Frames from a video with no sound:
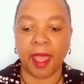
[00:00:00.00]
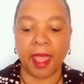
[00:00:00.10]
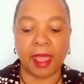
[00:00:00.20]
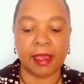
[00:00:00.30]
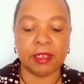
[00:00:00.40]

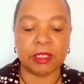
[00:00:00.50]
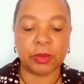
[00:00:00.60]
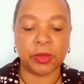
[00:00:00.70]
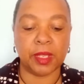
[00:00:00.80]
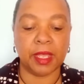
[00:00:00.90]
and
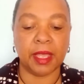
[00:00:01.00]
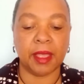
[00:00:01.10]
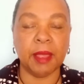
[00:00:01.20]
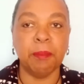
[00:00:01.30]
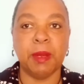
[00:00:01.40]
to
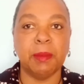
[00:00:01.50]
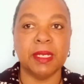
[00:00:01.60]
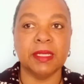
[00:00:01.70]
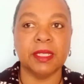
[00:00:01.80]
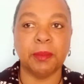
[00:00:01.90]

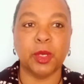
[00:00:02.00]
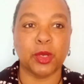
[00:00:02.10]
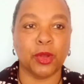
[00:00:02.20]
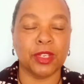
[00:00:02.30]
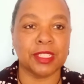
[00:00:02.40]
implement
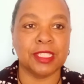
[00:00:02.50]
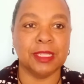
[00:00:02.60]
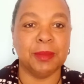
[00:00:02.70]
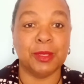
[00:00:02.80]
bureaucracy,